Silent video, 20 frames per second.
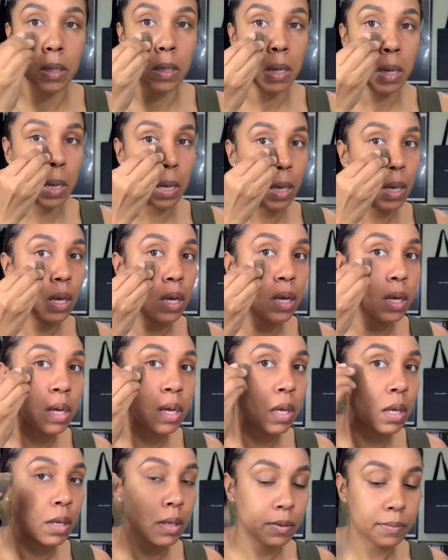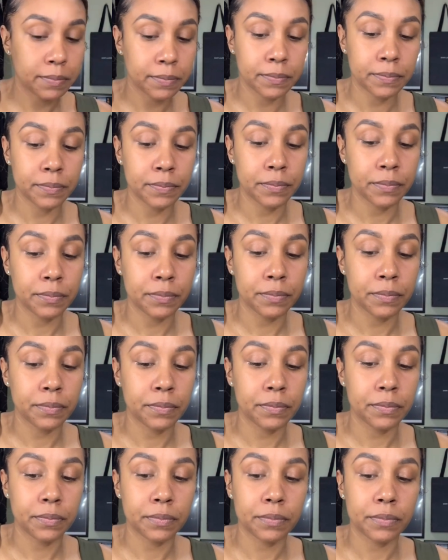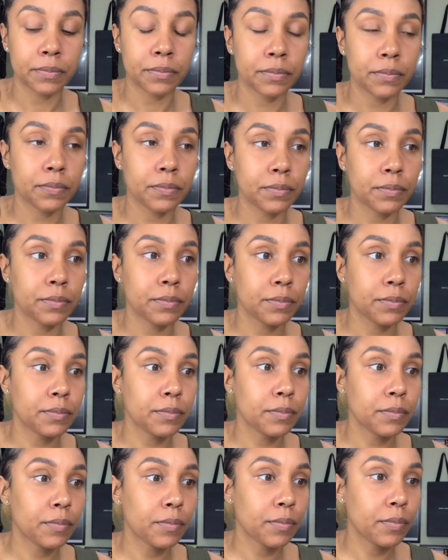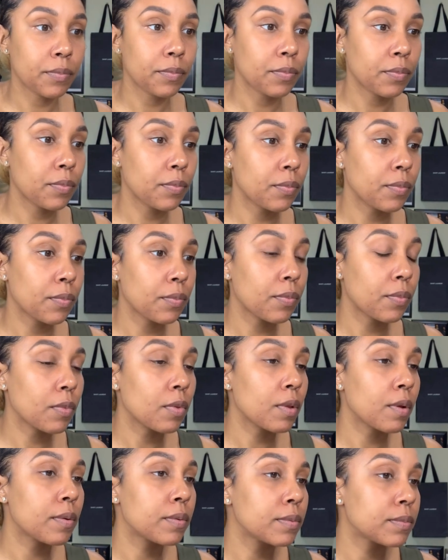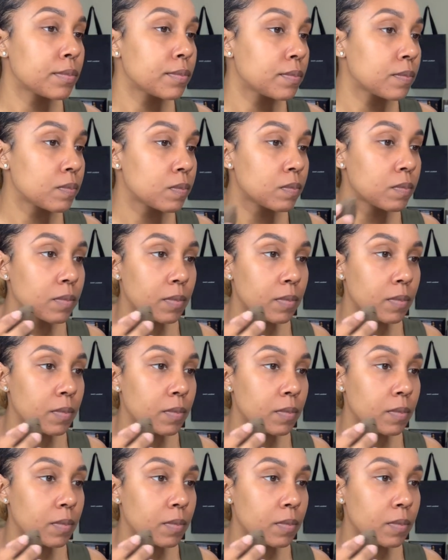No one is speaking in this clip.